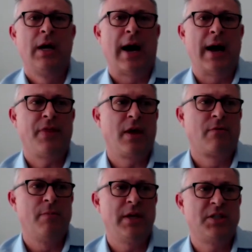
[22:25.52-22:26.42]
I think,
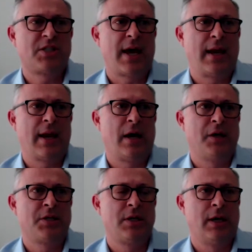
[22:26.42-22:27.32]
for me, stand
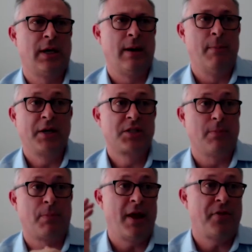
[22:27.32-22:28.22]
out uh, amongst
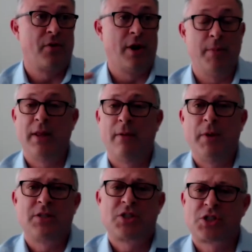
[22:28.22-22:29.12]
a plethora. I mean, there have
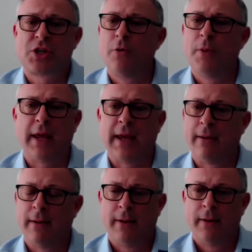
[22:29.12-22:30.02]
been so
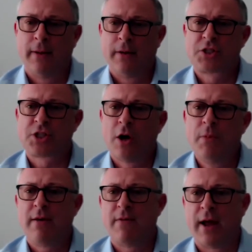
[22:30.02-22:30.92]
many, so
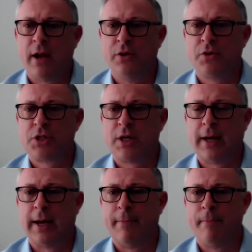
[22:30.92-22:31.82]
many values
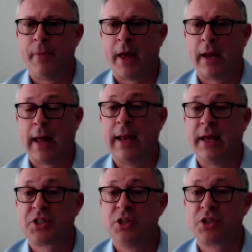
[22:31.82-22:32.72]
um, and, and
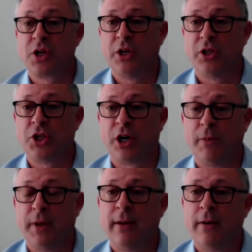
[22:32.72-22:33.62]
lessons learned, Jeremy.